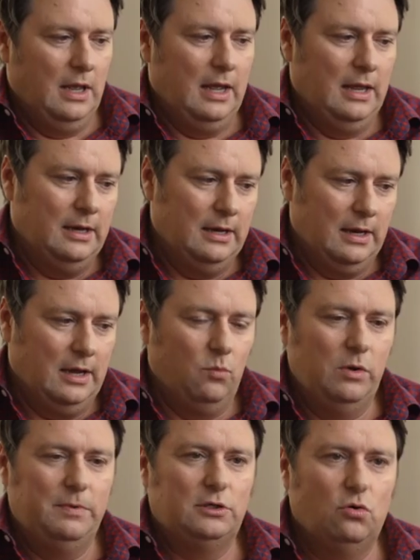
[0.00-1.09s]
and
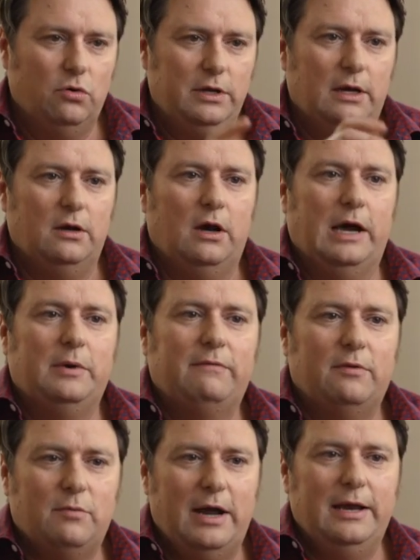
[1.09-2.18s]
we'd be talking at night, we'd have
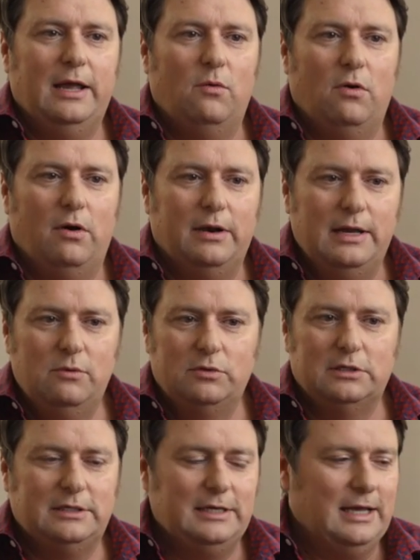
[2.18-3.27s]
the radio on, and he would
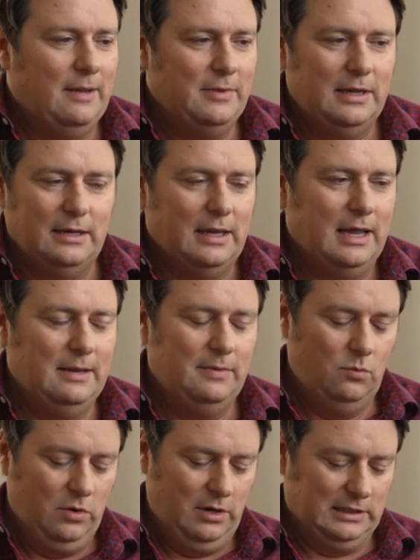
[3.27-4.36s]
just come in and he'd
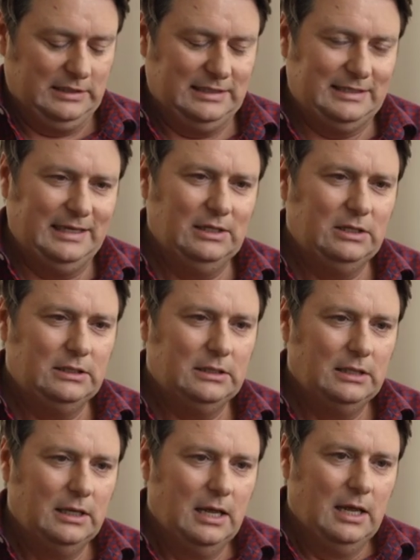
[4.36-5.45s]
be wearing a singlet
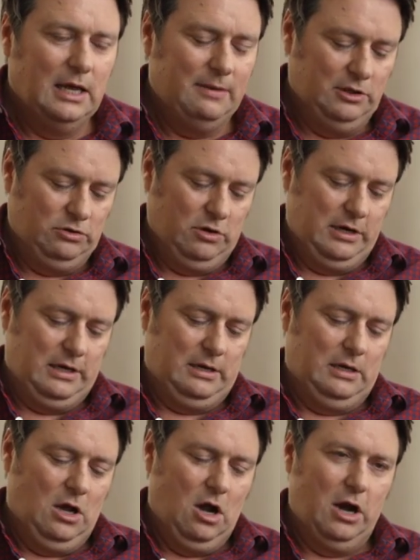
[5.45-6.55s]
and be trying to
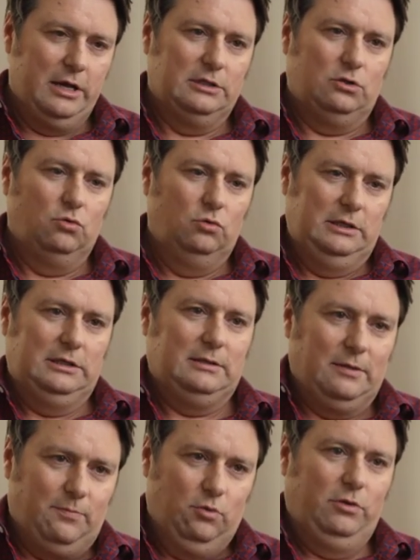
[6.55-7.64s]
hide his ghoulies,
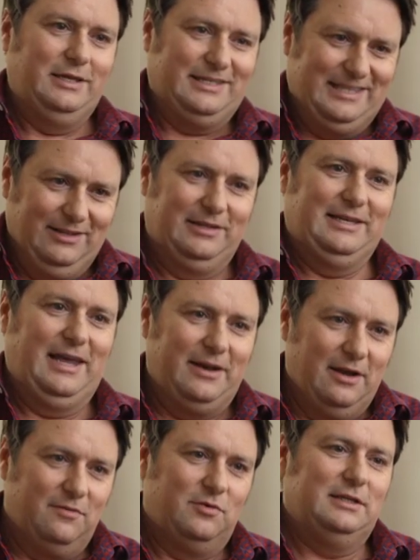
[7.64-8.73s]
pulling the singlet down
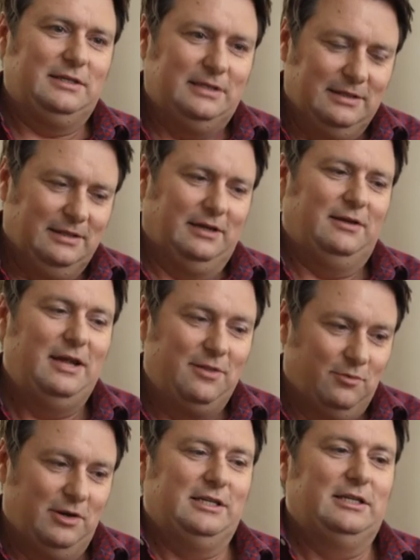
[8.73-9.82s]
over his, you know, nether
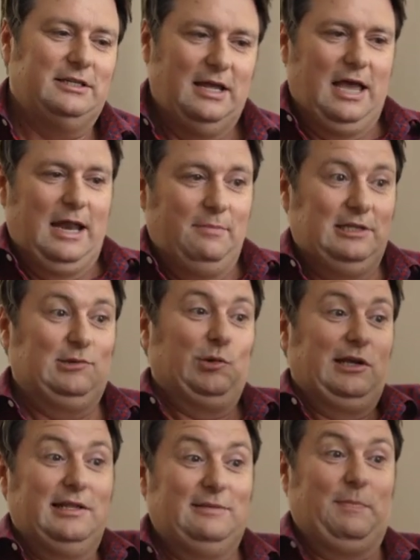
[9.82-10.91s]
regions, and he'd be
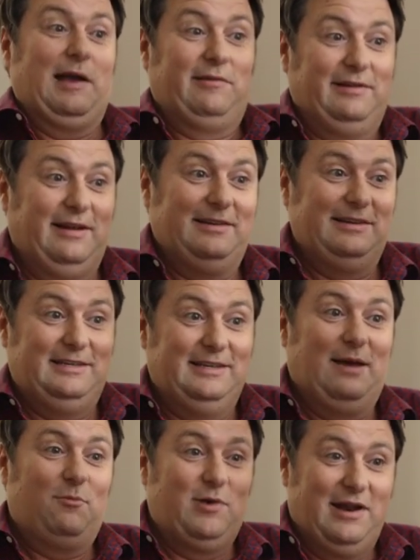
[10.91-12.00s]
swinging this belt like this. He'd
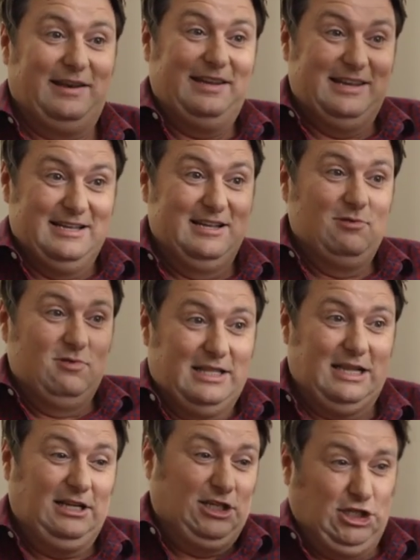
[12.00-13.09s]
come running in, what
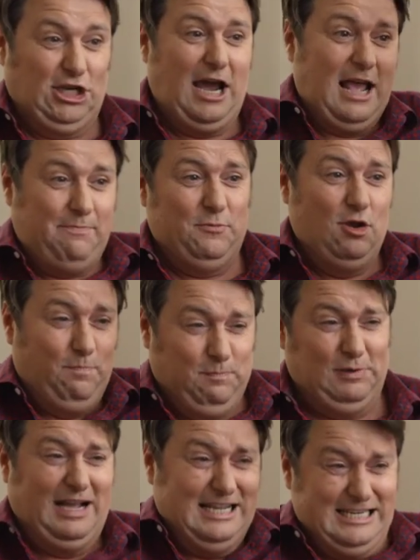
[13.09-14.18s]
the, shut up, you
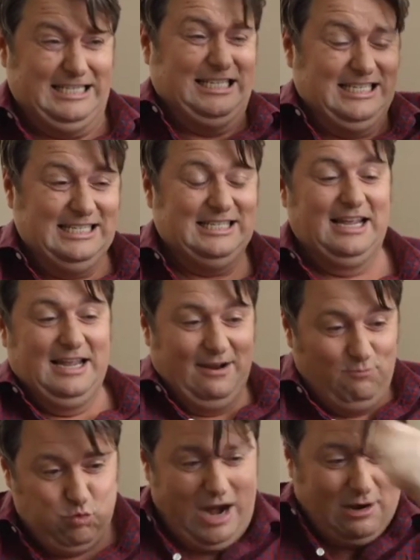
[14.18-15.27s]
bloody kids, and
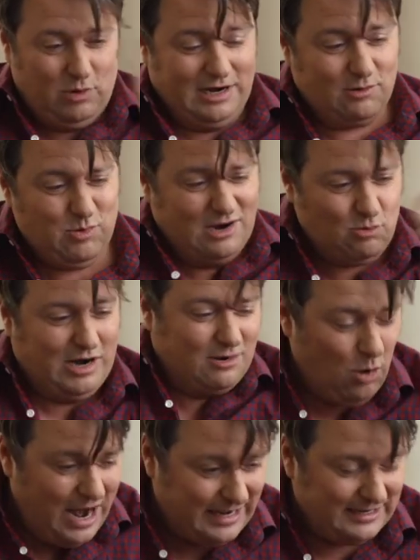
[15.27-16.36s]
whack, whack, whack, whack,
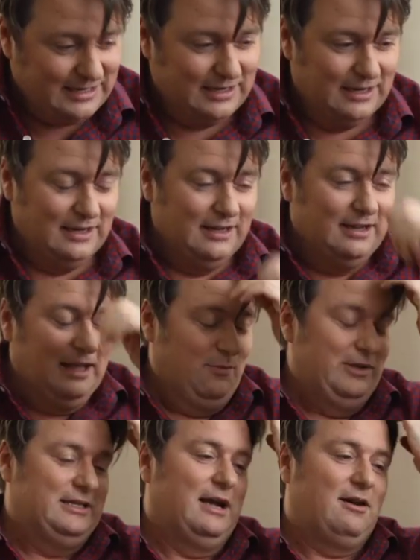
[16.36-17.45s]
whack. And then
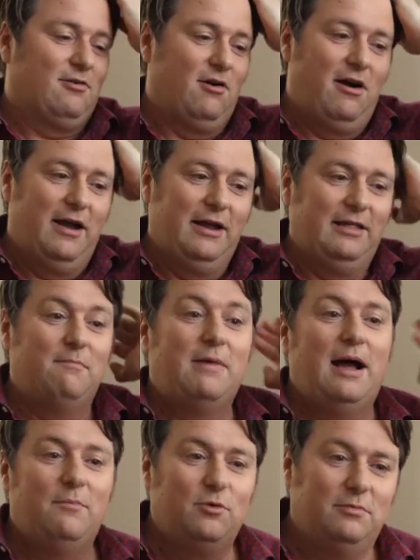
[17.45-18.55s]
we'd start crying, and then
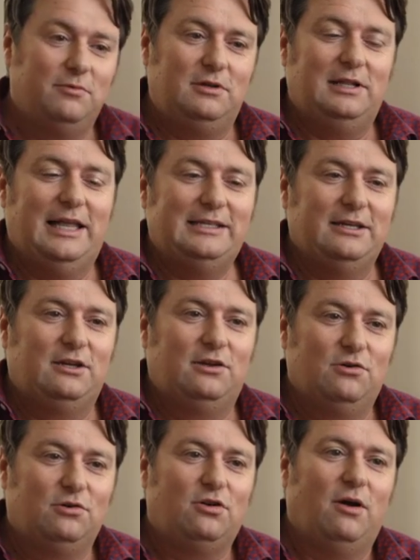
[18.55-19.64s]
Mum would, classic
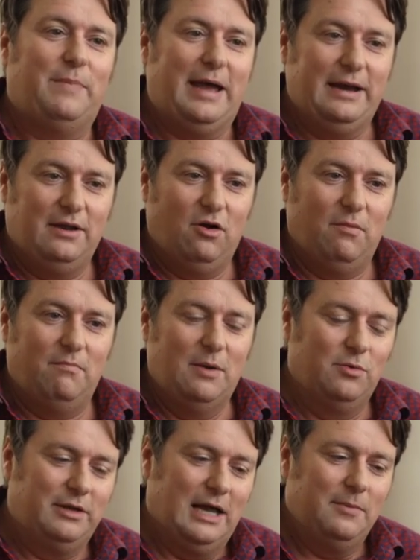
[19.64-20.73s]
good cop, bad cop, Mum
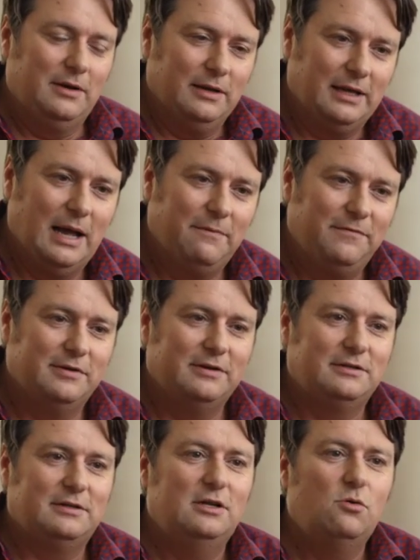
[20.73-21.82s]
would come in and comfort
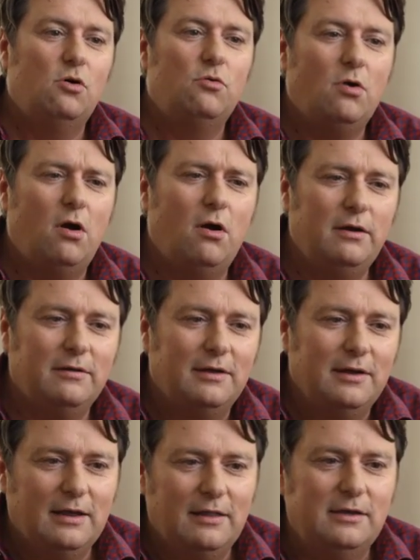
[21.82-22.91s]
us, and you all right?
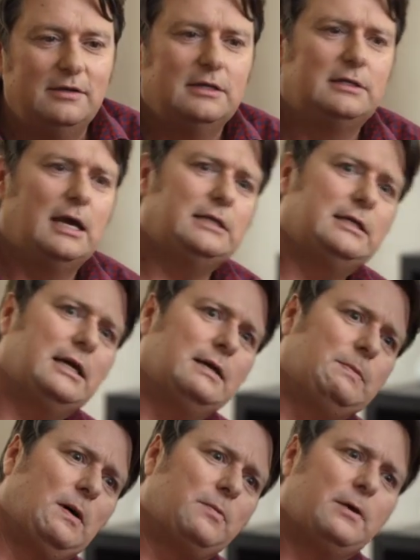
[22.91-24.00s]
And then you see Dad's head
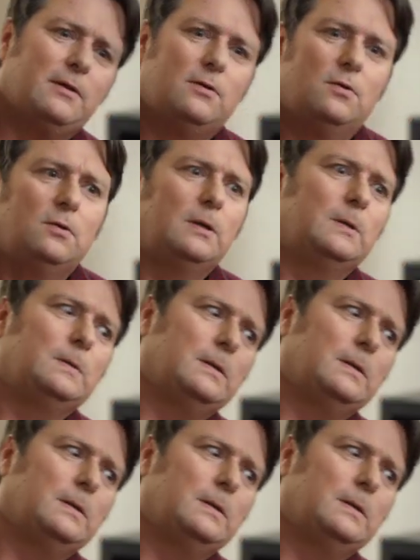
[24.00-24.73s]
pop around the corner.